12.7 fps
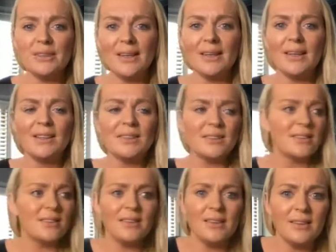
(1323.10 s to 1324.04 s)
Like,
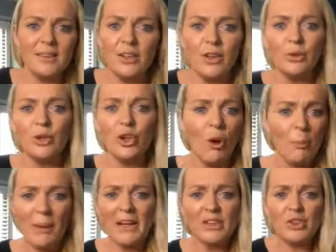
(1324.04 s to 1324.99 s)
it's, you're not
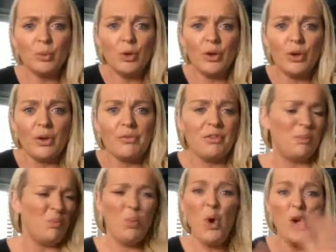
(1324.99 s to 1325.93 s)
paid your worth.
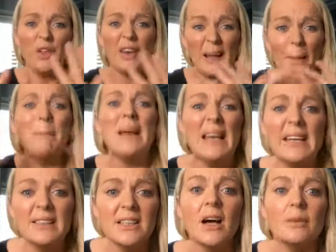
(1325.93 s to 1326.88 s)
Worth like
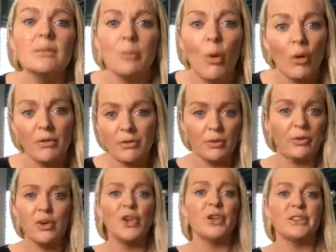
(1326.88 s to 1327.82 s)
1,000,000 times more if you're a
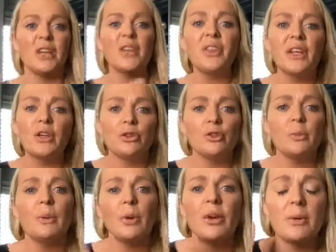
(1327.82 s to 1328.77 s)
nurse. I think you should
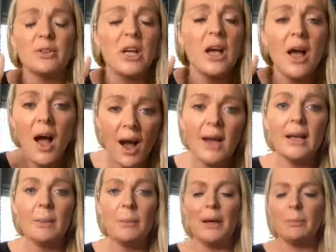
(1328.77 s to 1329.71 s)
be one of those
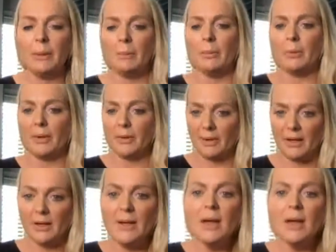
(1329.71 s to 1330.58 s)
highly paid people, by the way.